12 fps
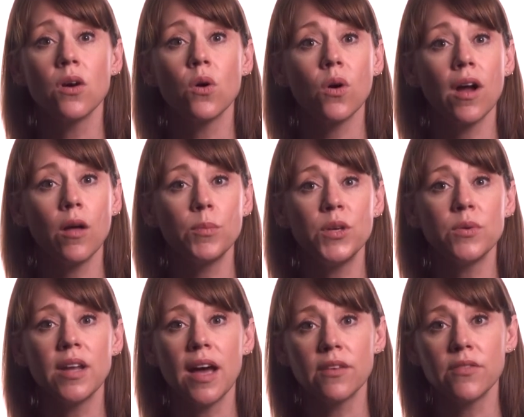or help you
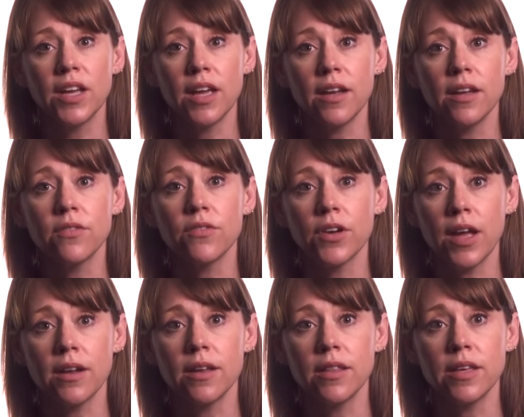in advocating for
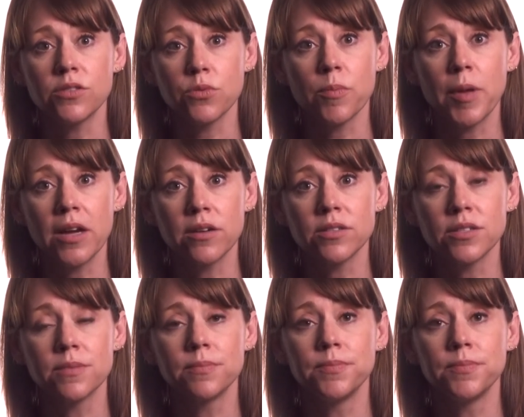getting these repairs.